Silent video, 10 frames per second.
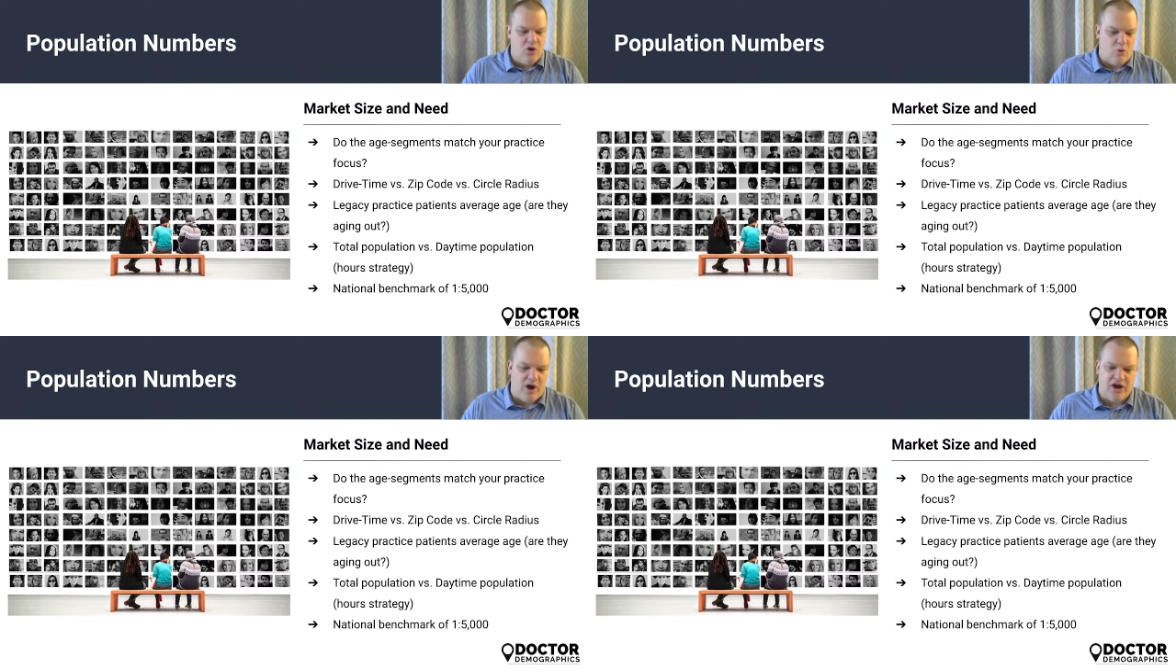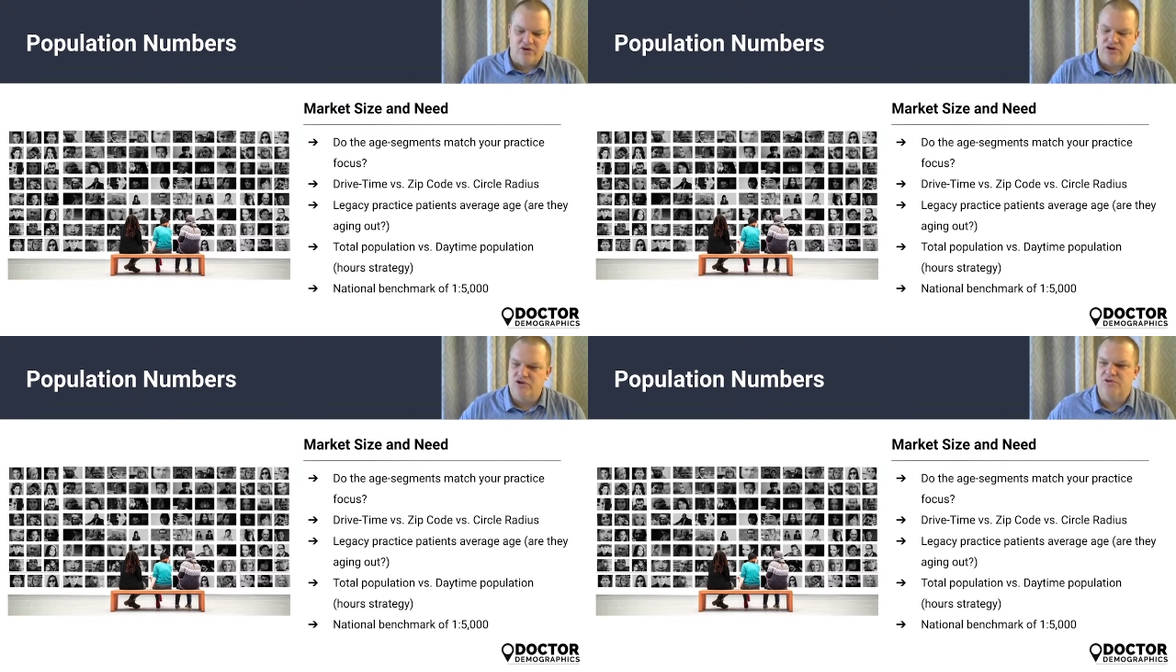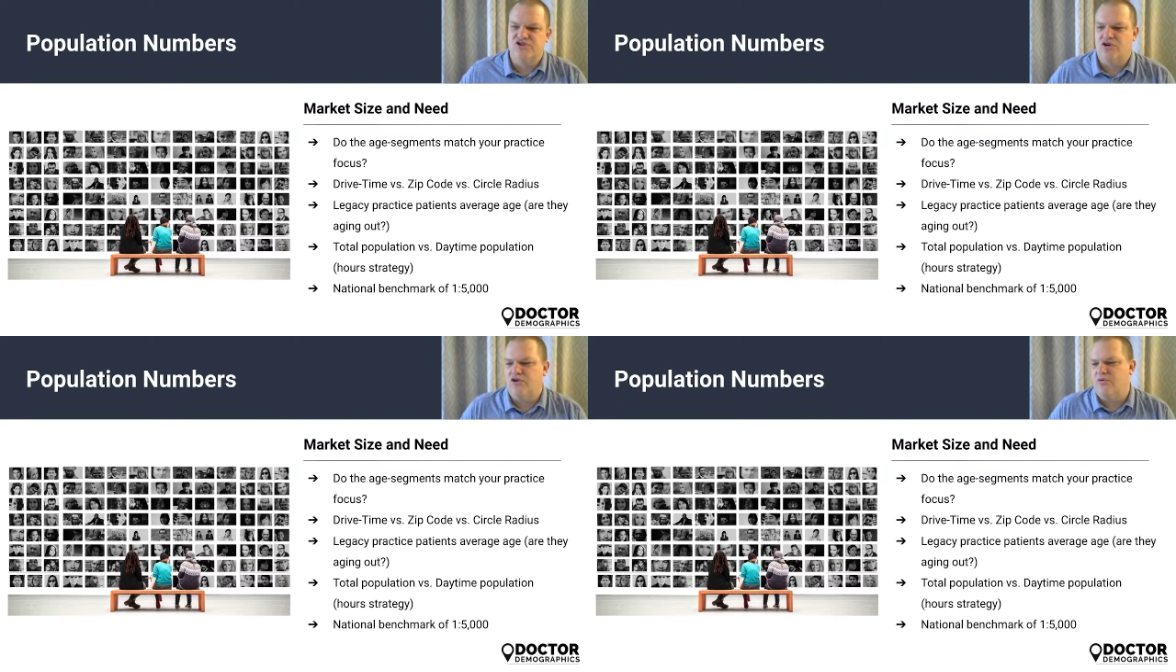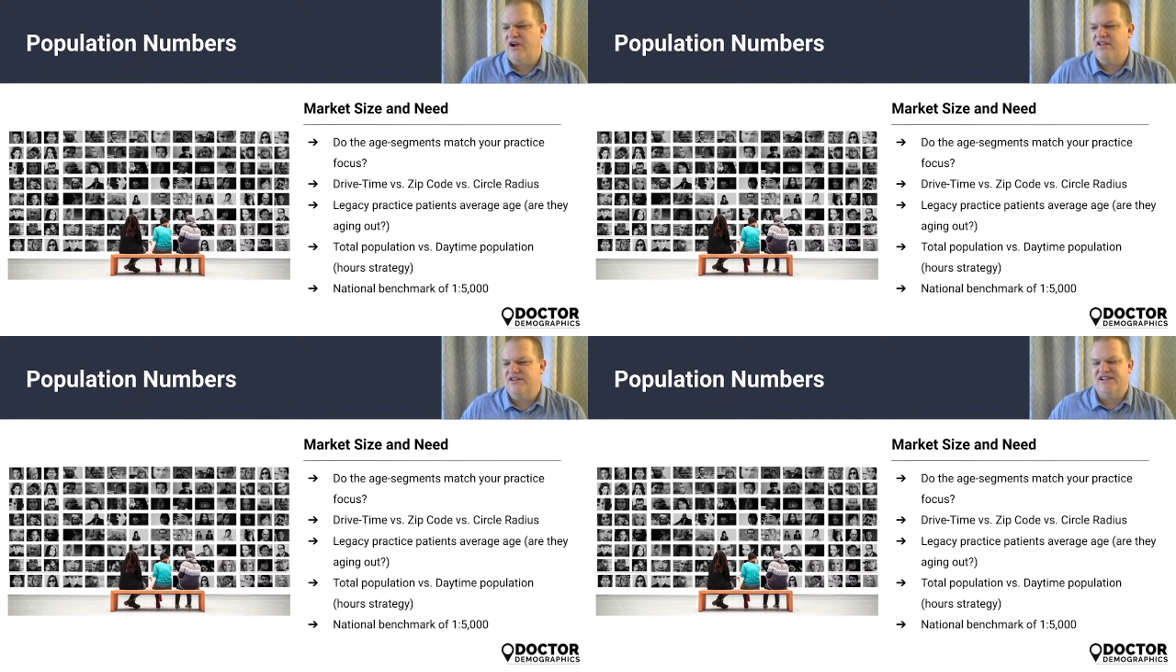why don't you do a circle
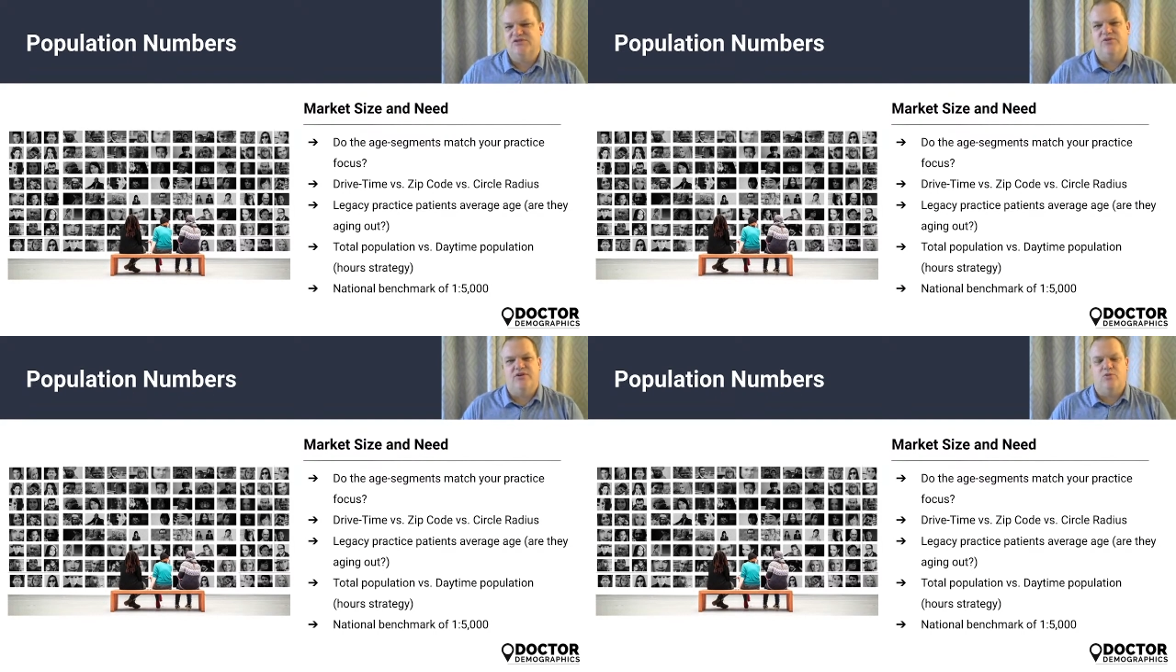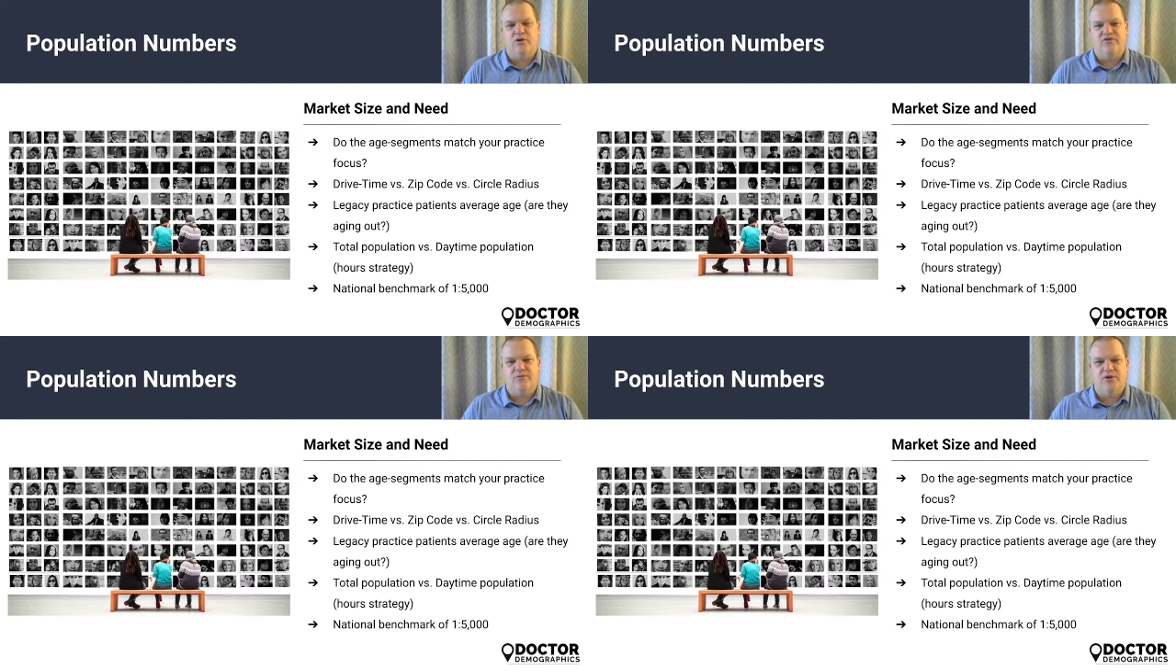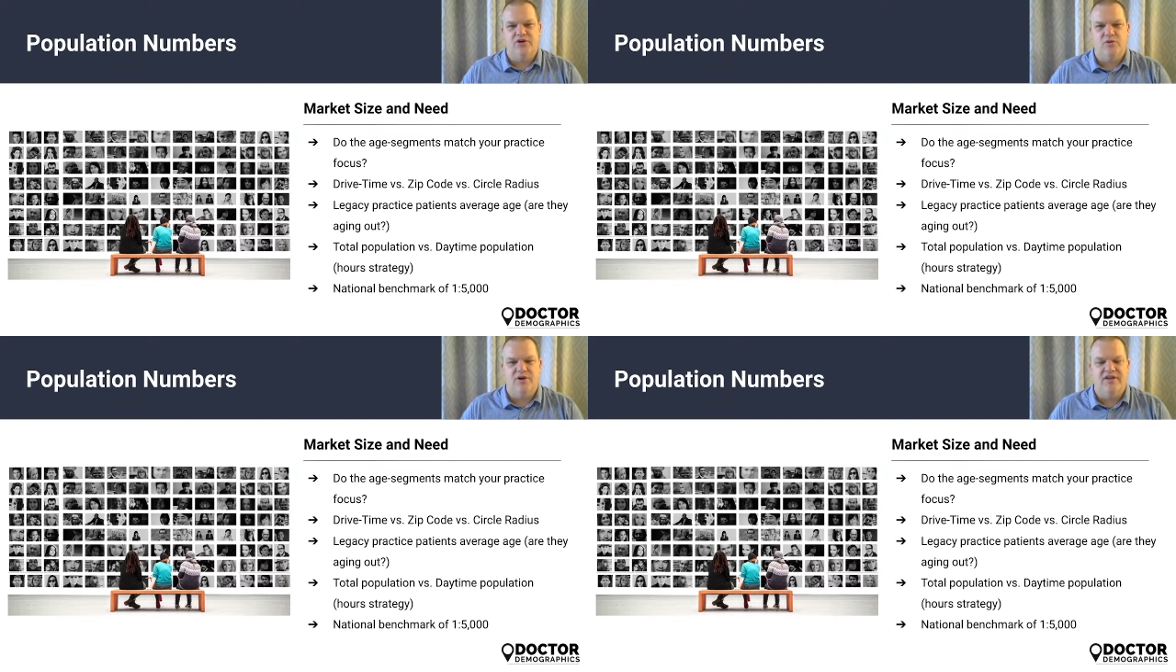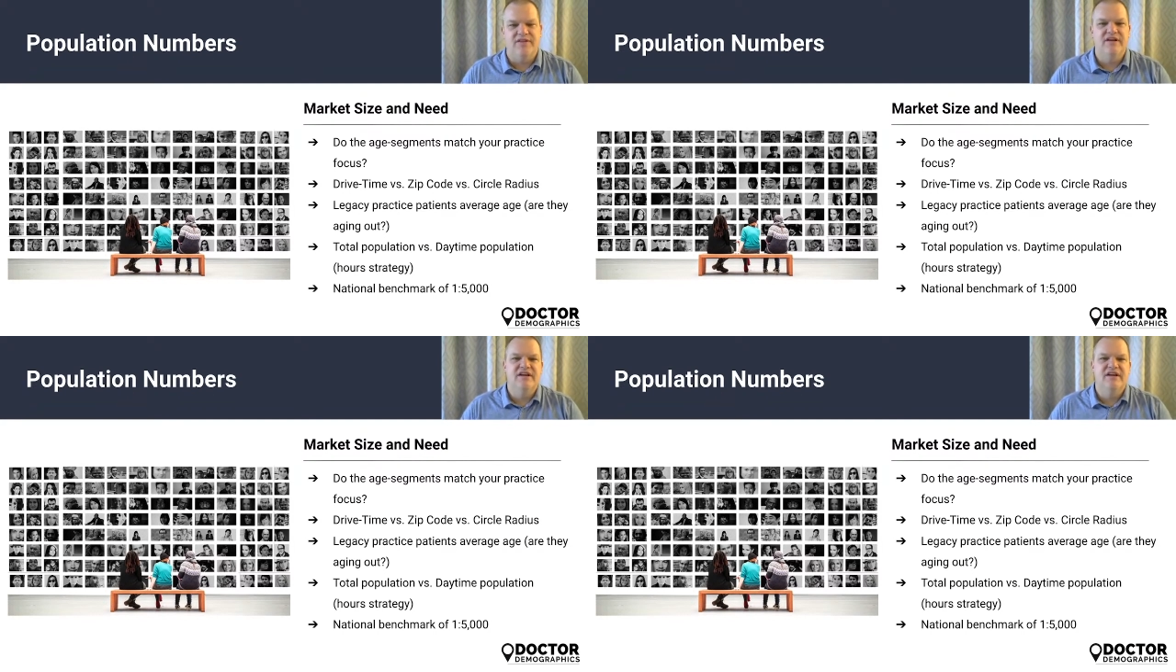radius? That's what they're more familiar with.